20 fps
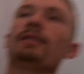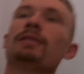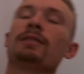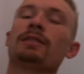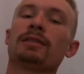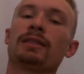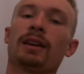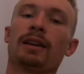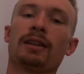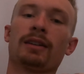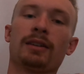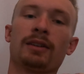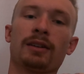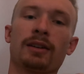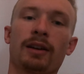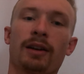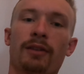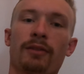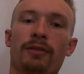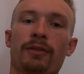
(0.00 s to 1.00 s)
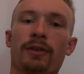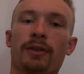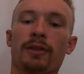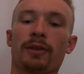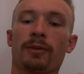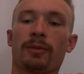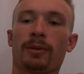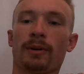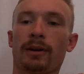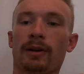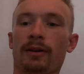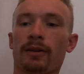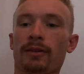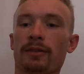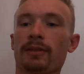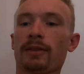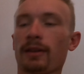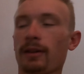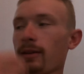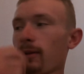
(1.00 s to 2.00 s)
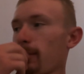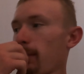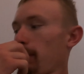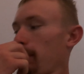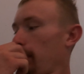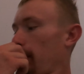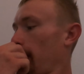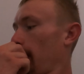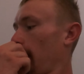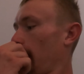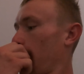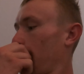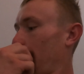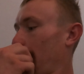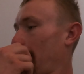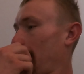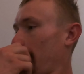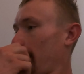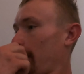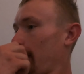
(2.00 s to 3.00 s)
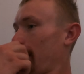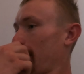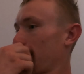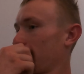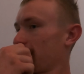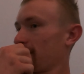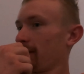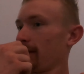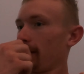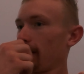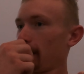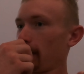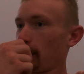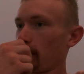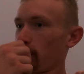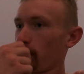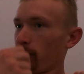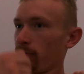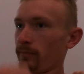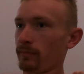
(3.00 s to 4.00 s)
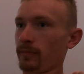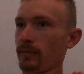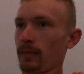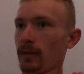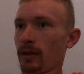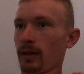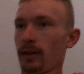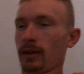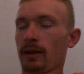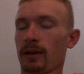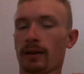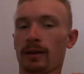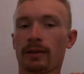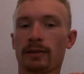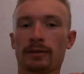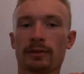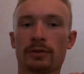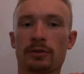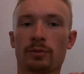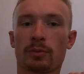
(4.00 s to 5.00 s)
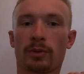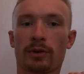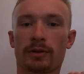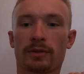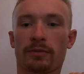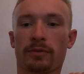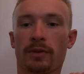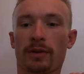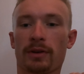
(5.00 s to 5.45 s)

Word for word: just kind of hung out for a little while and then came back last night and just watched